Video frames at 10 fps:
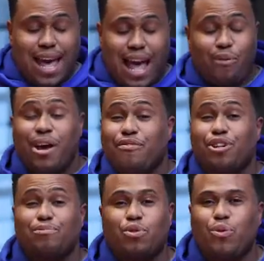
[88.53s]

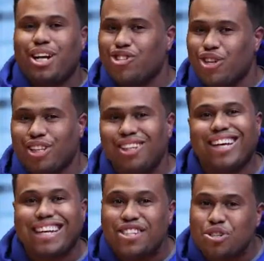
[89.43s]
However, when I started
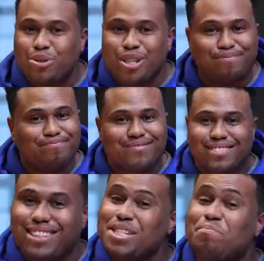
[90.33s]
looking into it,
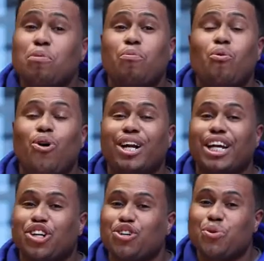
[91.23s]
these people
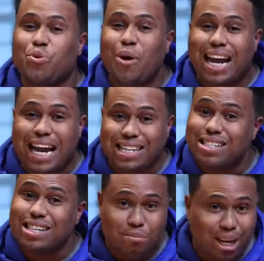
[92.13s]
wanted
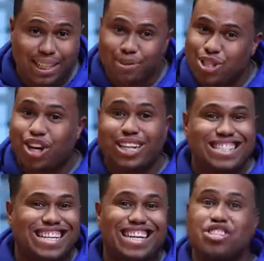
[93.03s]
crazy money. We're talking
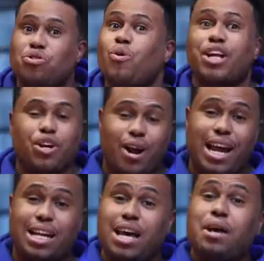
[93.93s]
10, 20
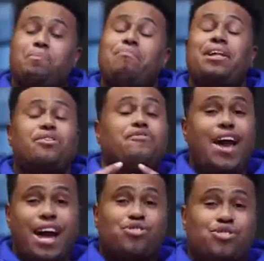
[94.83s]
grand.
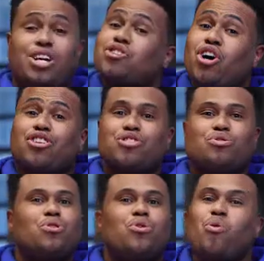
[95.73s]
Manufacturers I talked
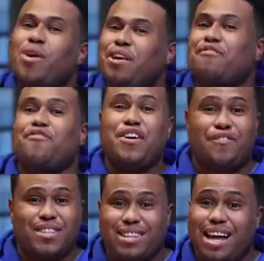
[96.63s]
to wanted
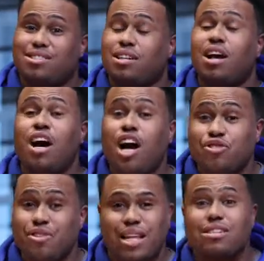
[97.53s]
$50,000,
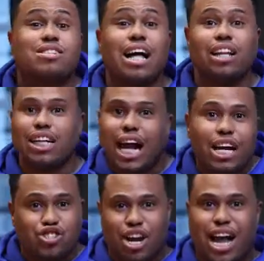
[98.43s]
$100,000
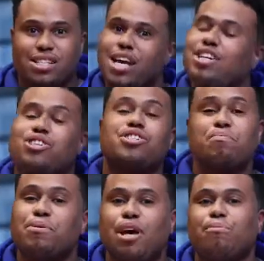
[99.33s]
contracts just to
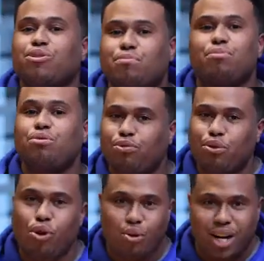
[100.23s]
be able to move
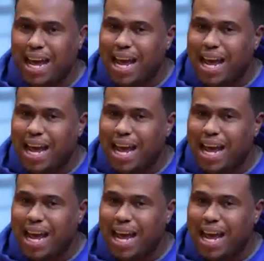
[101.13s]
forward.